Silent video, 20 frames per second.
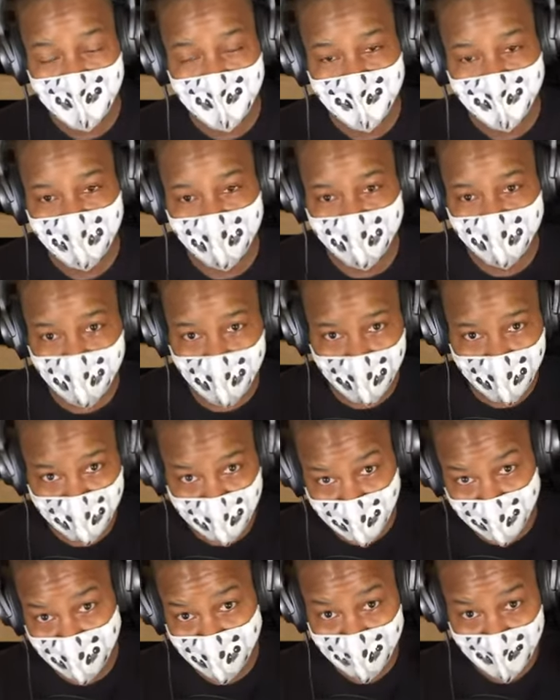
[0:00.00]
for throwing
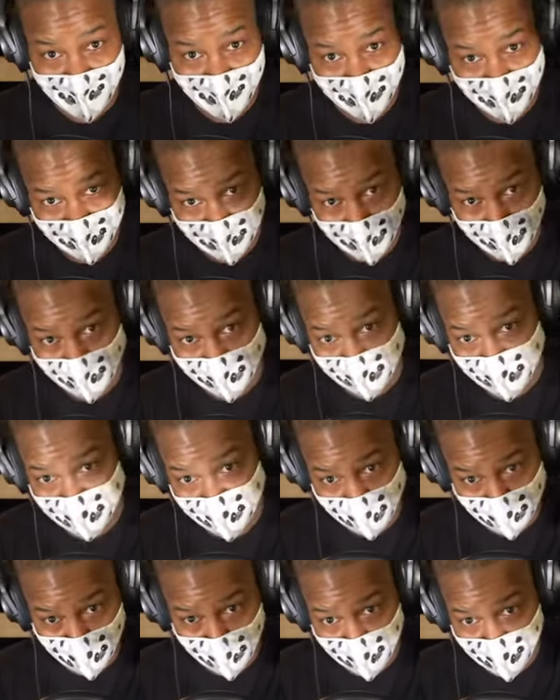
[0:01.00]
me that
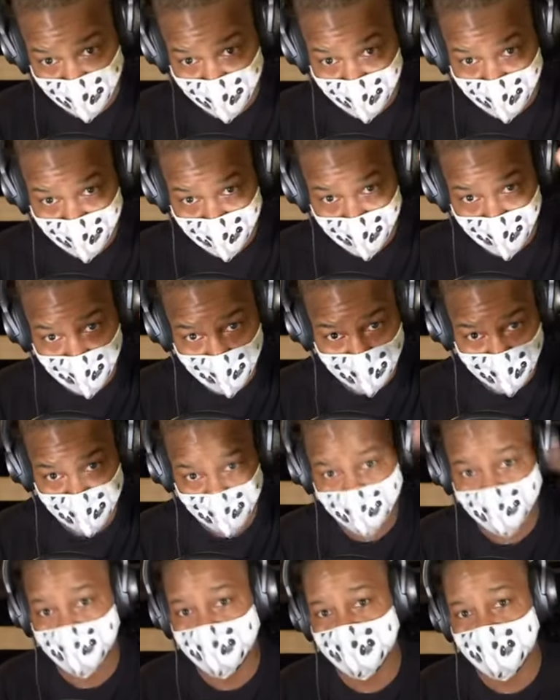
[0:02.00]
sweet,
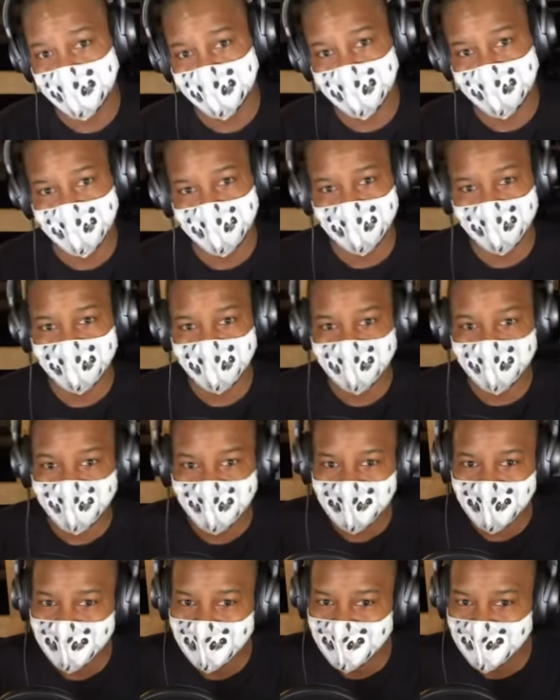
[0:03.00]
awesome birthday party.
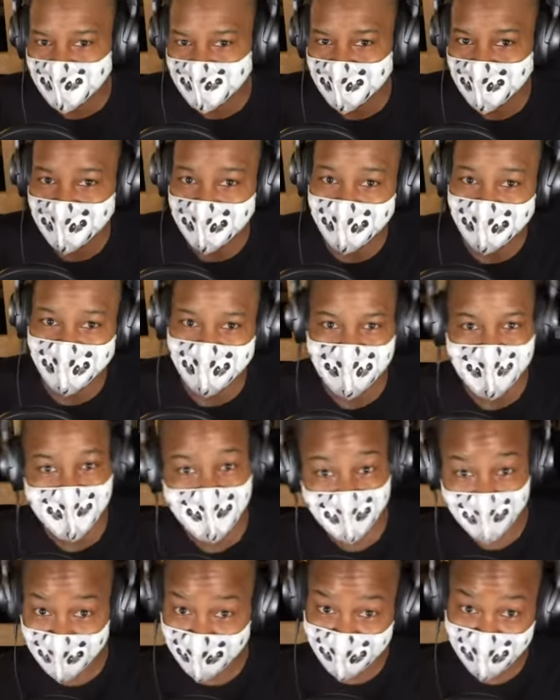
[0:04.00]

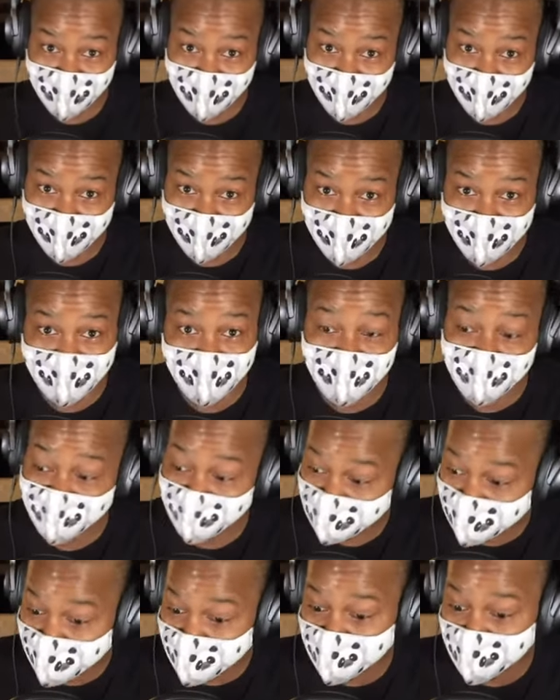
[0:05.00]
Never forget it. It was
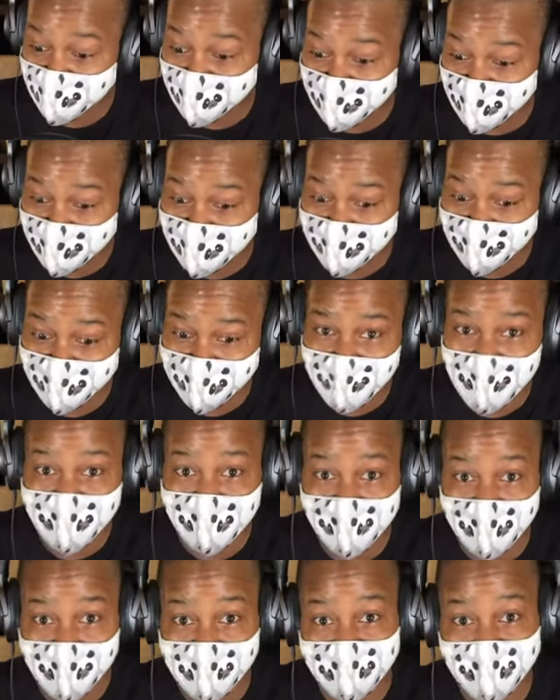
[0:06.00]
pretty my
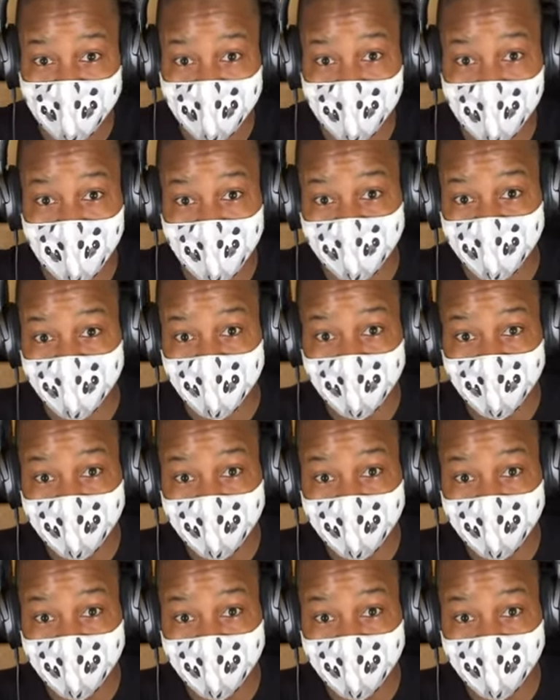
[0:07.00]
relaxing time